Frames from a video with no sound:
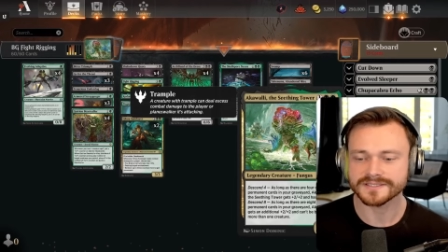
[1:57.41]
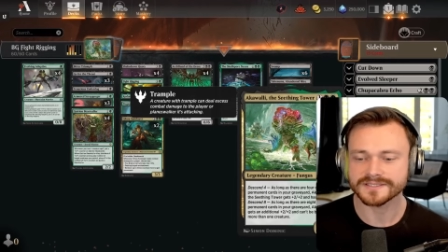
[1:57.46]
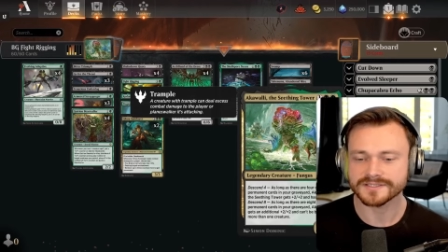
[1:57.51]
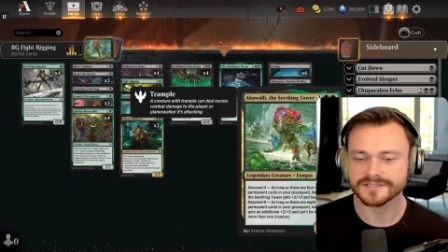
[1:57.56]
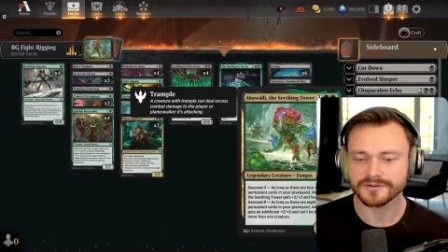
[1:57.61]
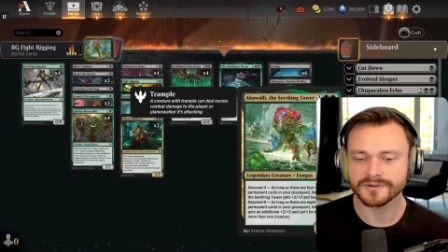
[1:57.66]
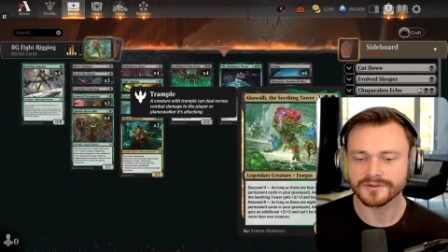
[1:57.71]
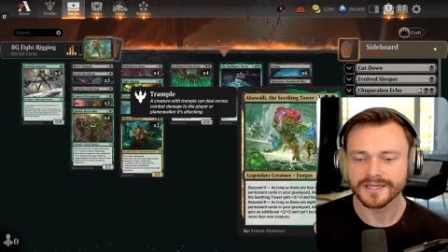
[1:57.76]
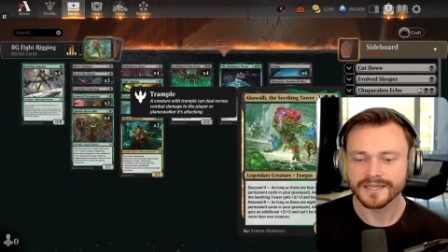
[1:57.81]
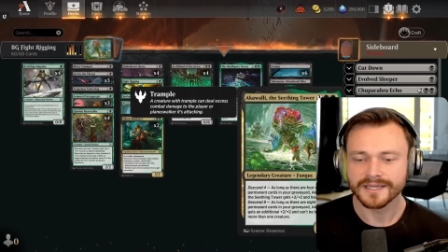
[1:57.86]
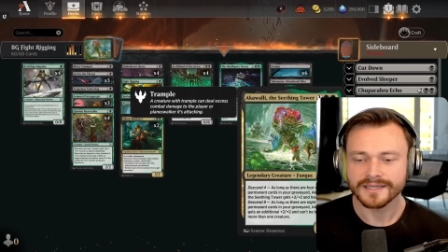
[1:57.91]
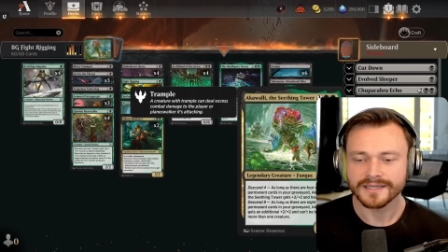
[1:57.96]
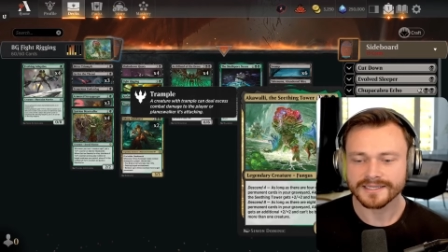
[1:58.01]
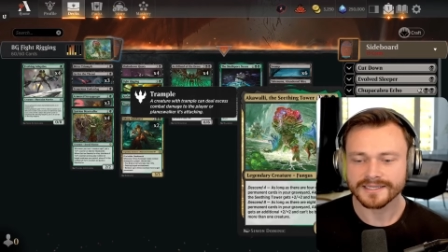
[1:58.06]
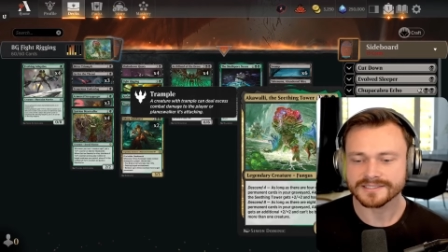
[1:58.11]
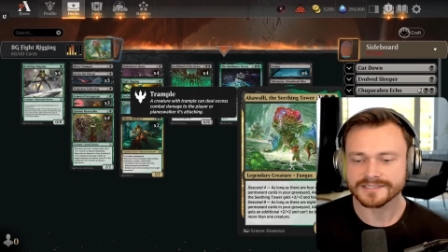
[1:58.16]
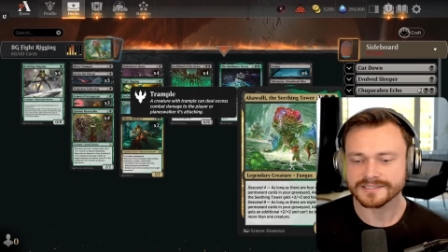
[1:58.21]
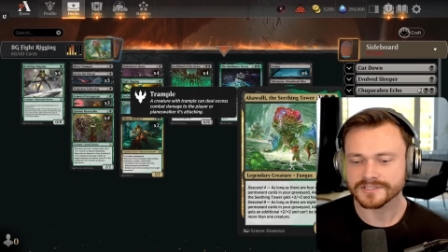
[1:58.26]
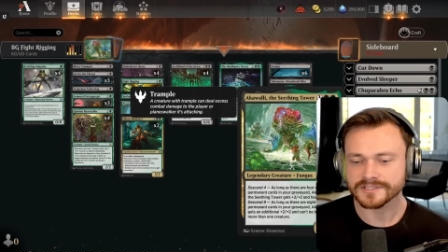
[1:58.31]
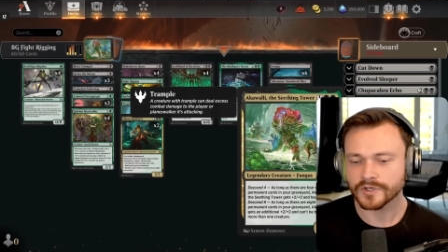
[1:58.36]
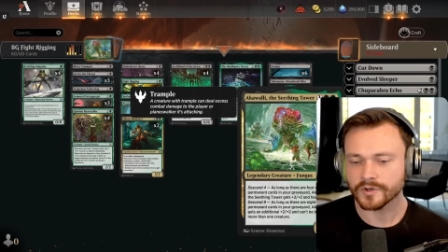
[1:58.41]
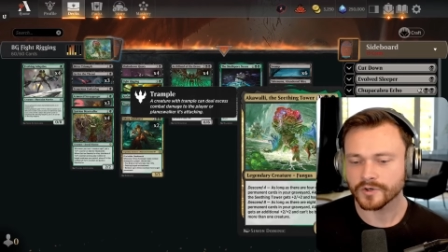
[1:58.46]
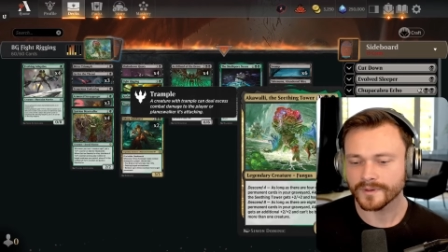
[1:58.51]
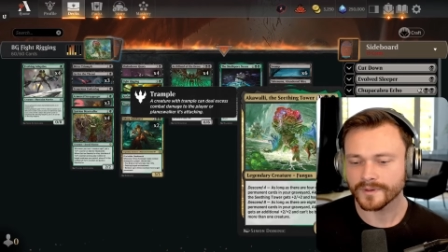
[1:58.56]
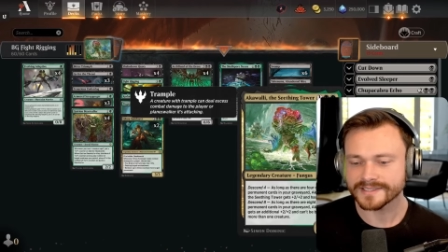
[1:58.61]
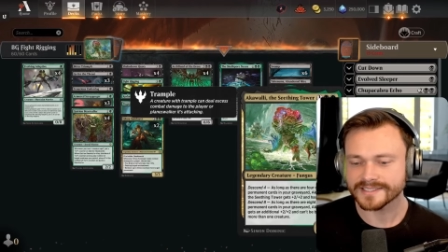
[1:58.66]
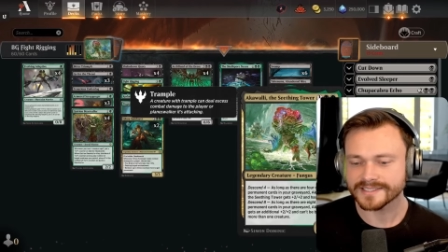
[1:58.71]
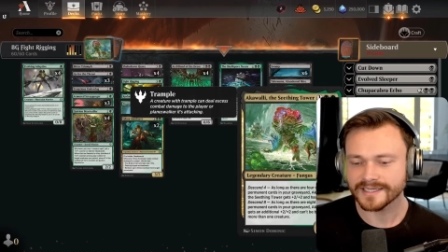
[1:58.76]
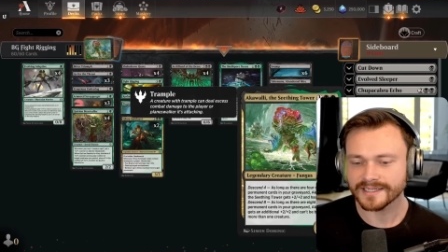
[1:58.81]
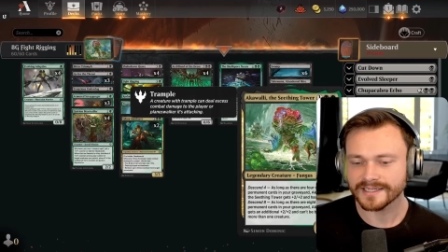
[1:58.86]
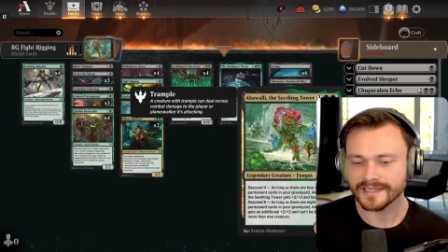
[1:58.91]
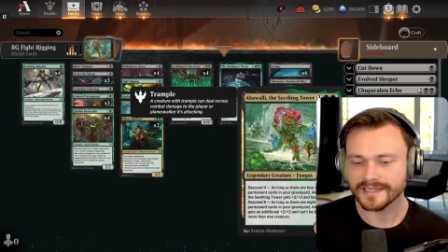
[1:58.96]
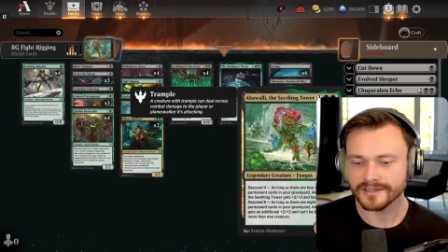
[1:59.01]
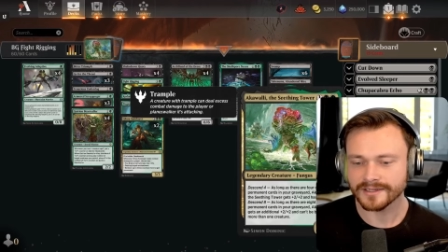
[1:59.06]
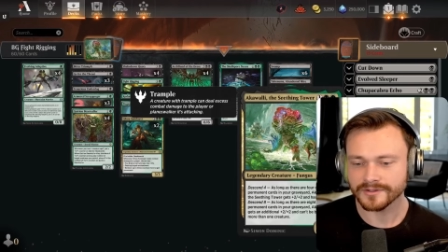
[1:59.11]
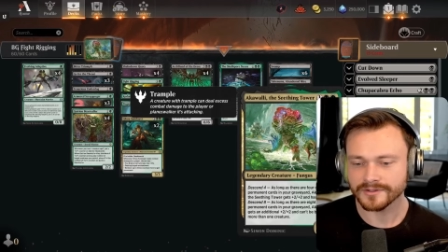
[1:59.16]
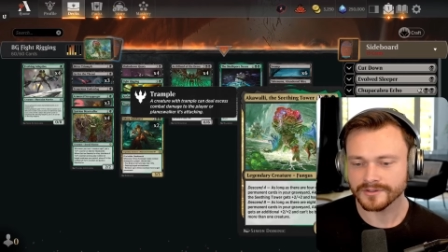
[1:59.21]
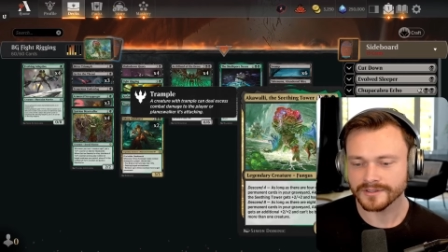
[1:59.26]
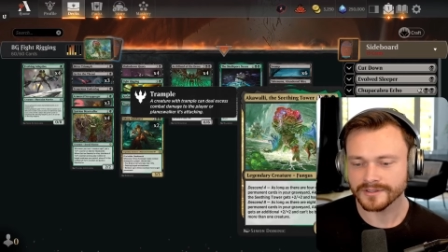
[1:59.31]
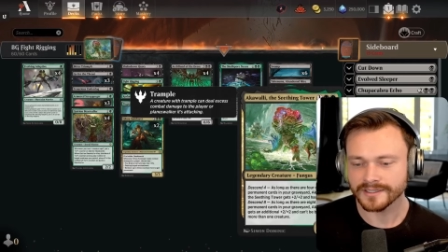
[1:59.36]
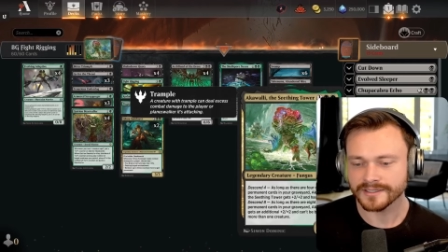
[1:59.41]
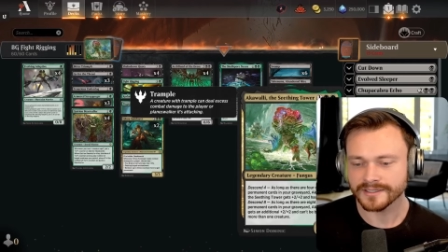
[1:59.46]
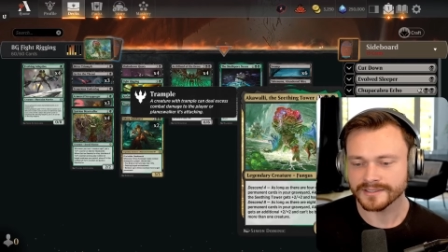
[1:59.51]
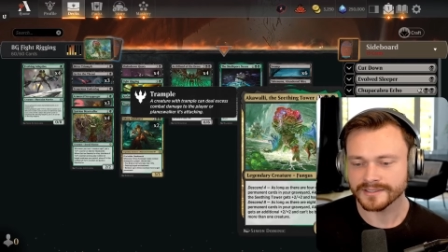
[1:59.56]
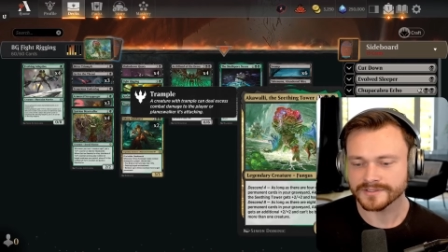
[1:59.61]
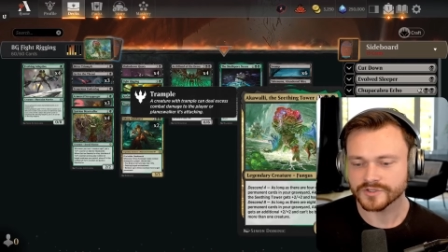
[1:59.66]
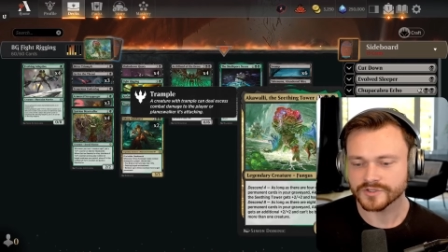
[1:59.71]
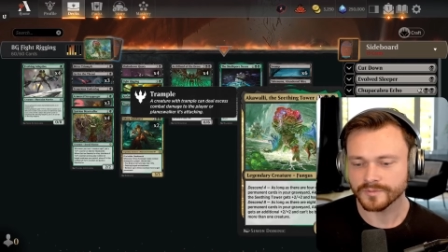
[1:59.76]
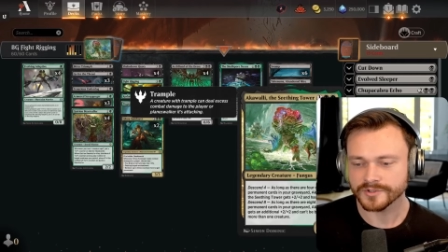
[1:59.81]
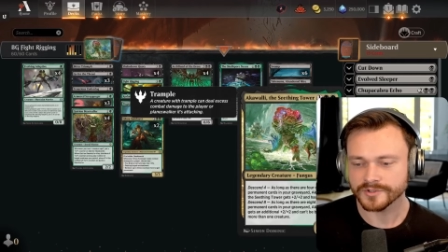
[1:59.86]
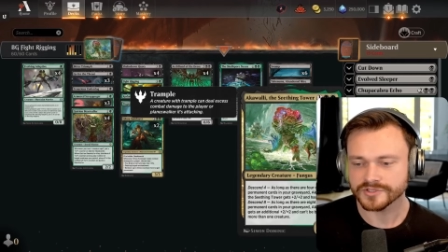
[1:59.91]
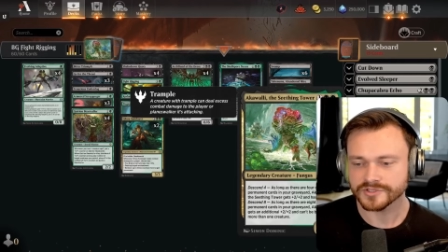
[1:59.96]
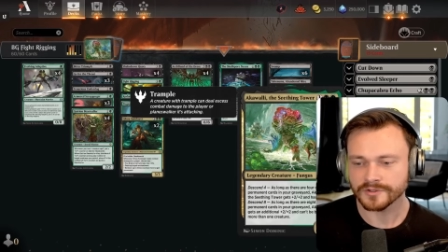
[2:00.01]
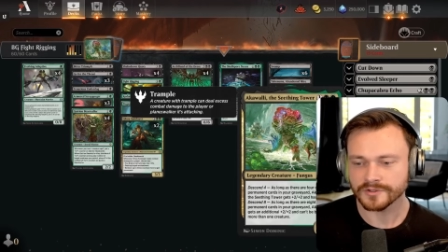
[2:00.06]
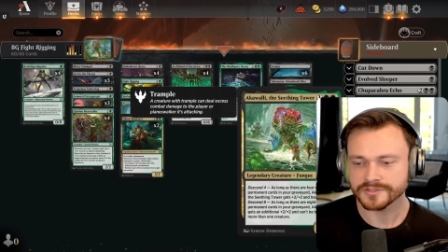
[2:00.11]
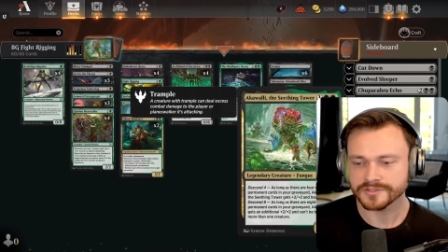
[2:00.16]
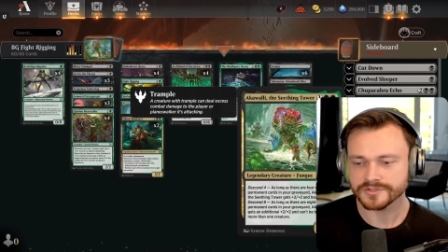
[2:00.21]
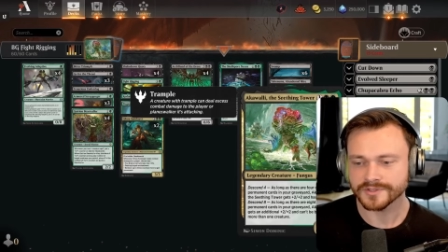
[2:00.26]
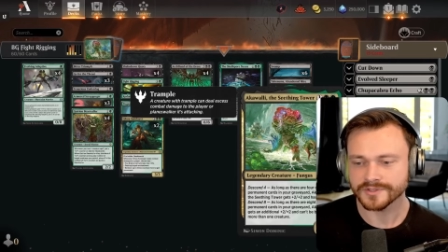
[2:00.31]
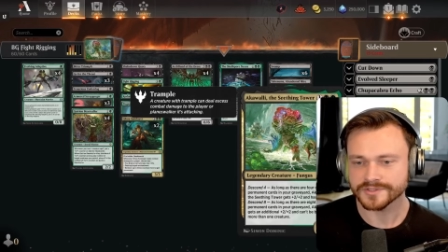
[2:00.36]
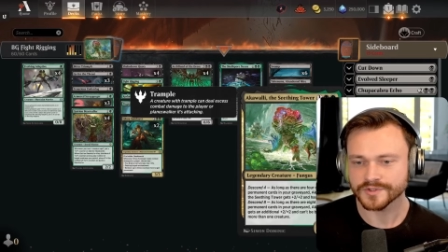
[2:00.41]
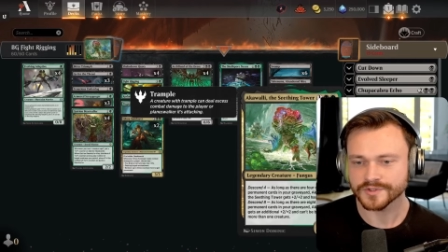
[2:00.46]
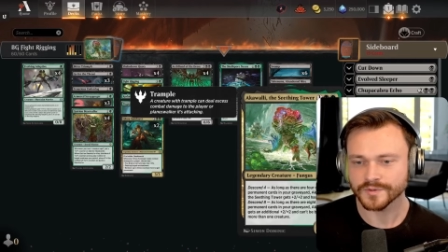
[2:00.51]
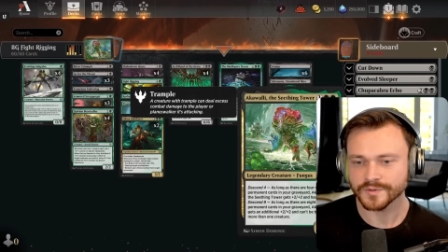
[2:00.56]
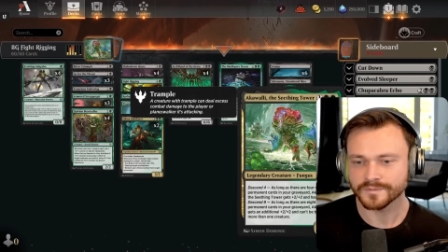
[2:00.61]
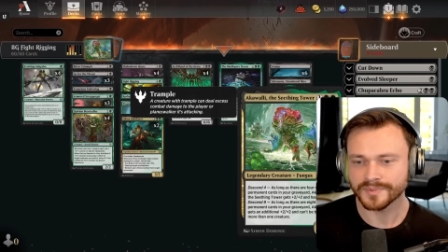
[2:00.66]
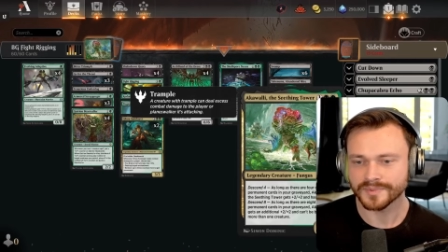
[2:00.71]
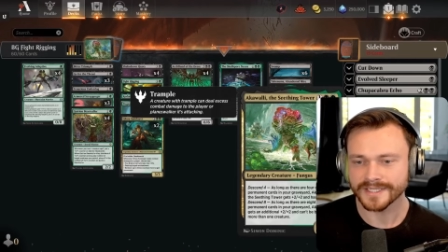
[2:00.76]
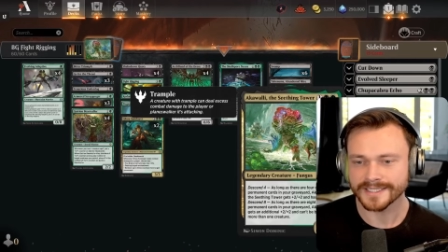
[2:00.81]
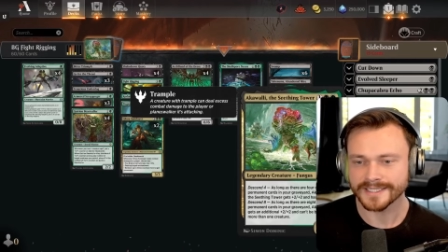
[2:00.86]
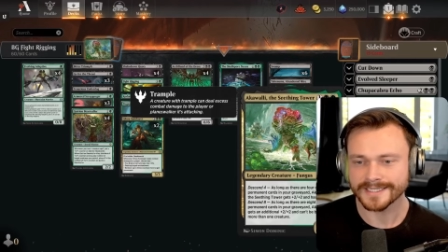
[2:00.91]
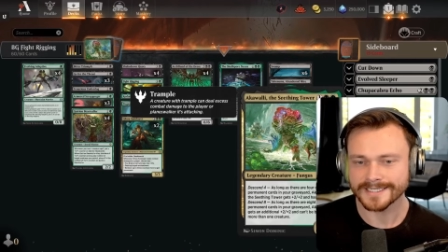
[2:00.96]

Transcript: So it's a cool way to get another supercharged creature, but